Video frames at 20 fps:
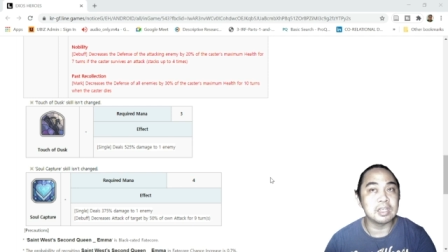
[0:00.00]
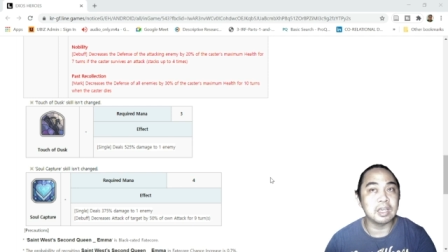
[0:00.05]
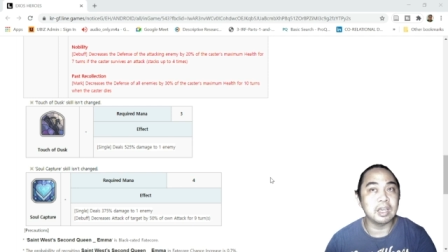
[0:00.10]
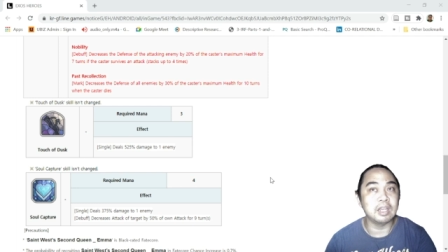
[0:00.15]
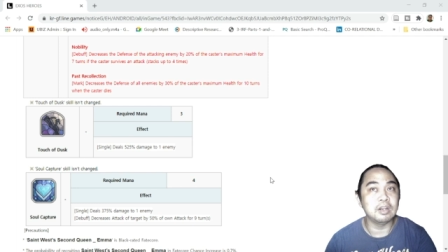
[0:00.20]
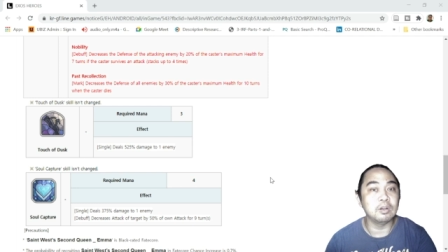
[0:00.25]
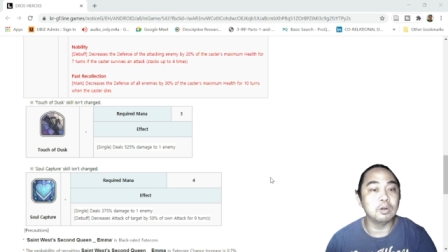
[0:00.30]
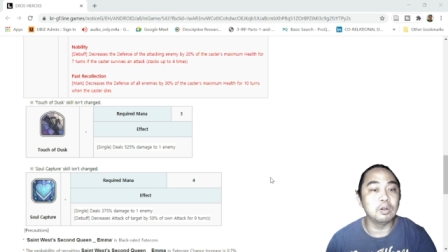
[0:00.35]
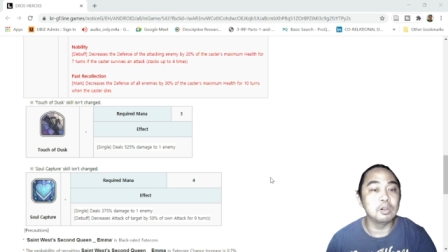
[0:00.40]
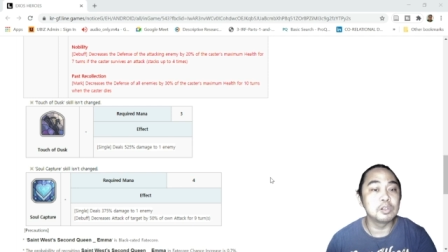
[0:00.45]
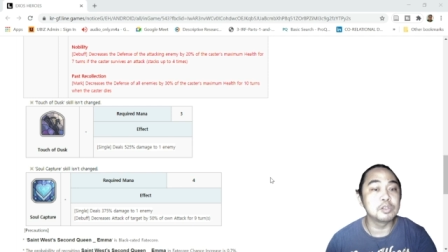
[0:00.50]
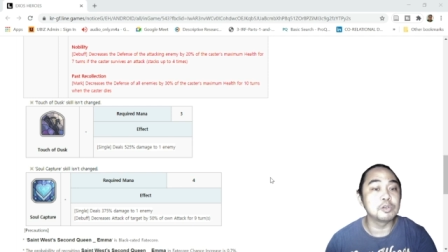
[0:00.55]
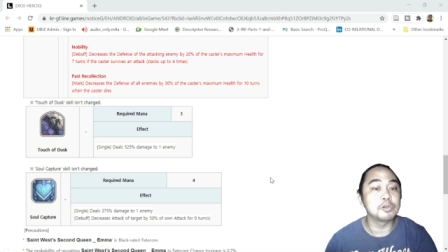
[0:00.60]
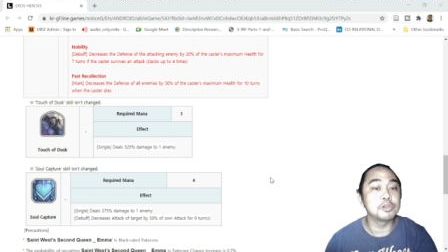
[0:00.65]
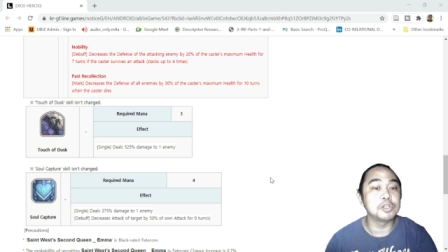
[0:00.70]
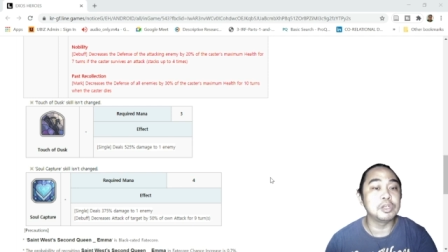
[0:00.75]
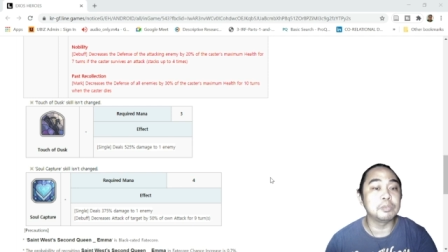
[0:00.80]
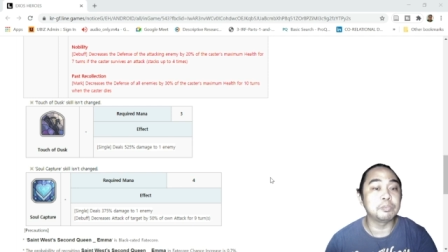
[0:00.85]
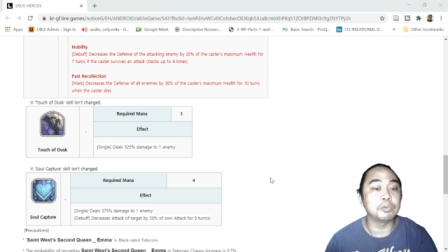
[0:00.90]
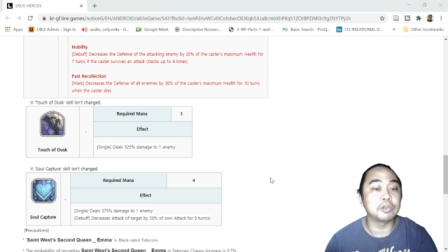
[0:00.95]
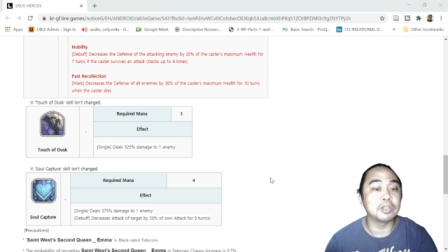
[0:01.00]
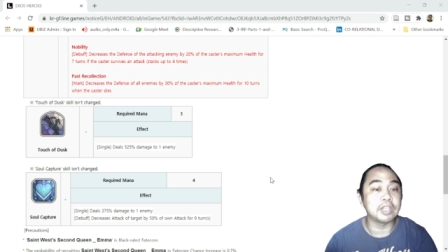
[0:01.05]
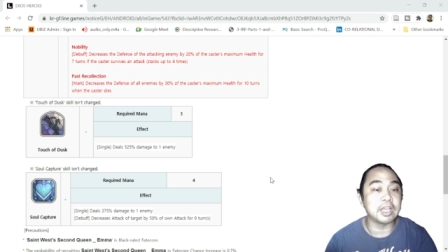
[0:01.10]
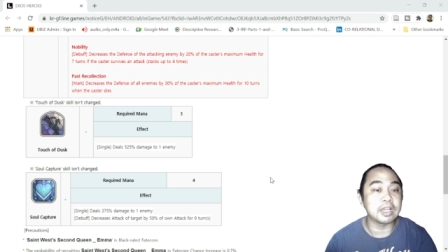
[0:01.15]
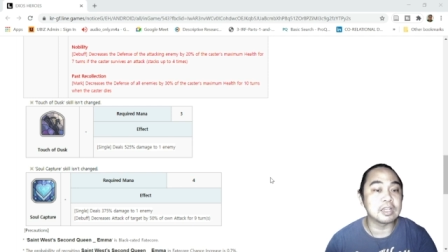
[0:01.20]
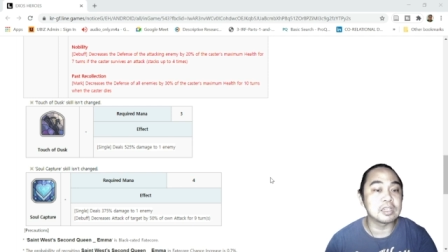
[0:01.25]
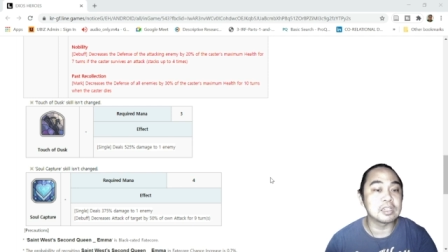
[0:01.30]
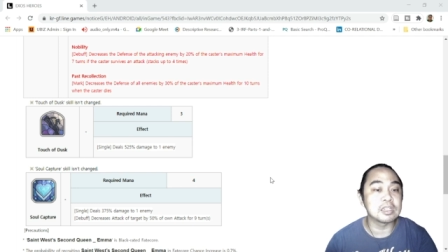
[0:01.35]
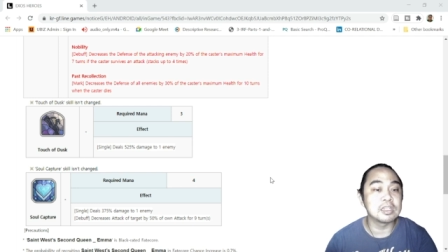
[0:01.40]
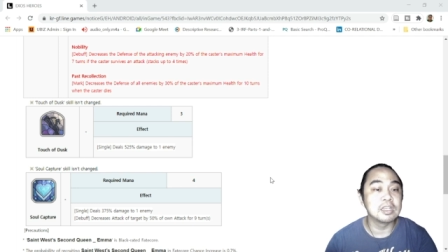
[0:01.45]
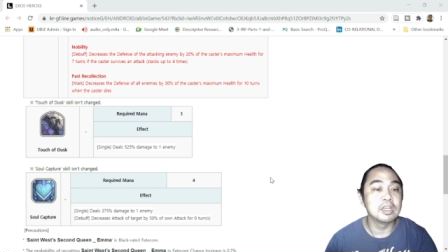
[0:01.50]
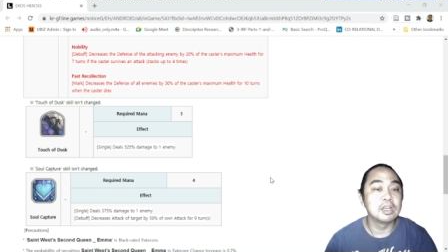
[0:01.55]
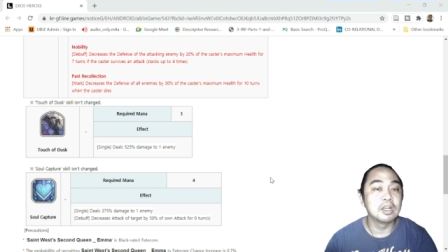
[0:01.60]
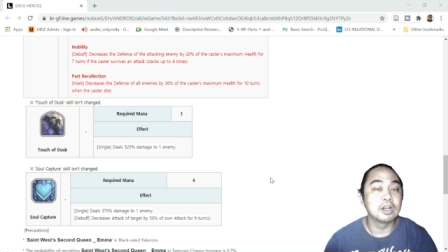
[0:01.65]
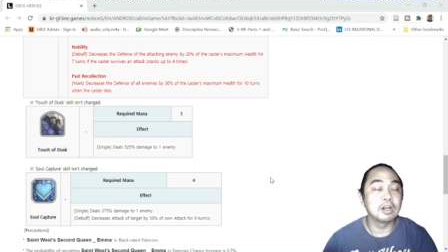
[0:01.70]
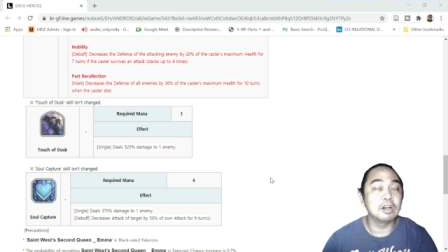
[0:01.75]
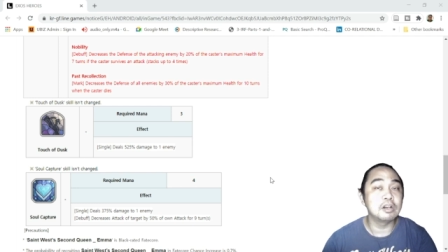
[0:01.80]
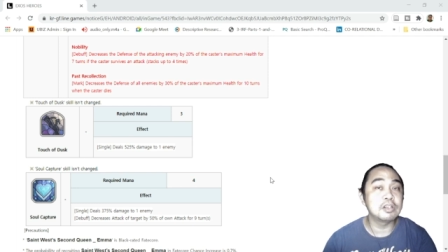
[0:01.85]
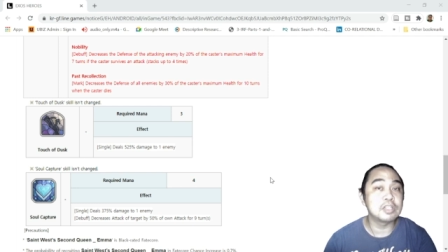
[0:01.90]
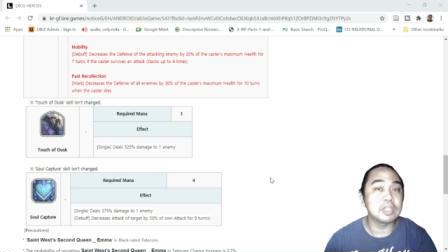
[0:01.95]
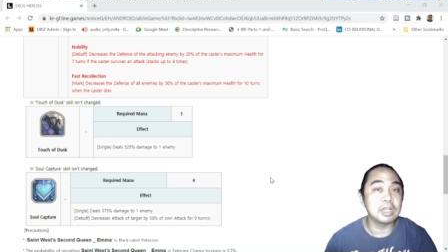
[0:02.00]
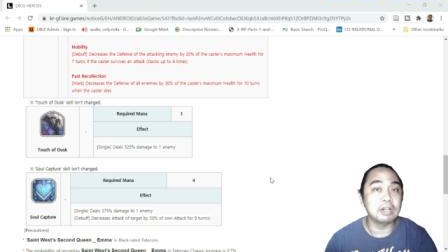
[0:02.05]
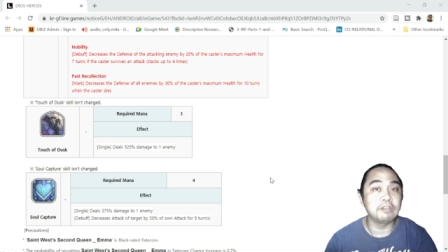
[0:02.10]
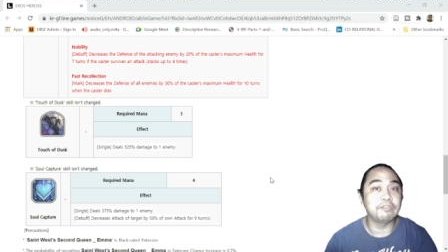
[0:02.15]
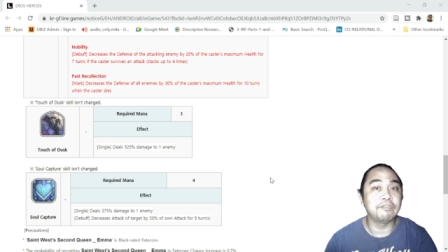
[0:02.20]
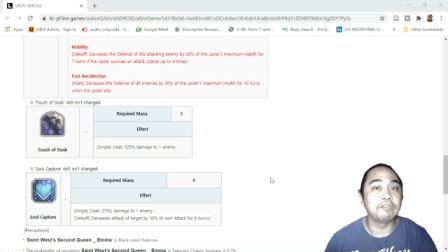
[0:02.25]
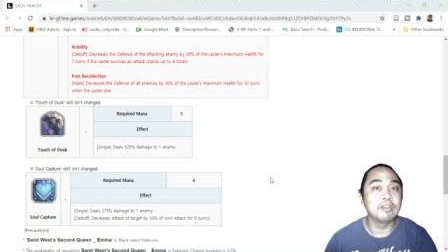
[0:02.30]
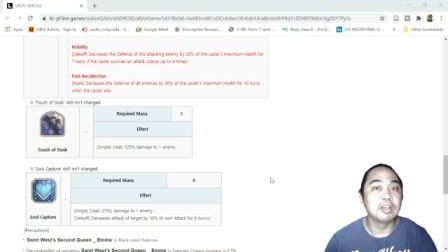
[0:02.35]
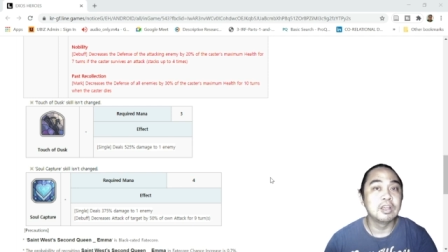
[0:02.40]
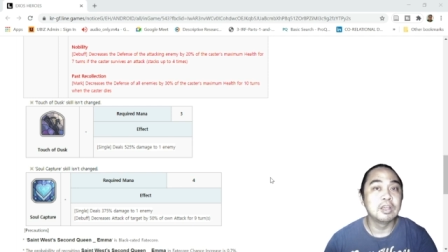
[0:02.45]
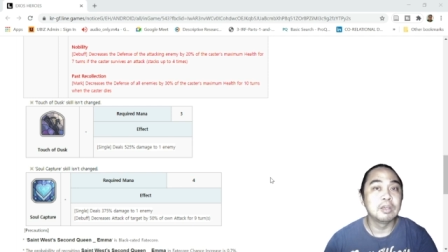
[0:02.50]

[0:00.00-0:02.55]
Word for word: and also she protects herself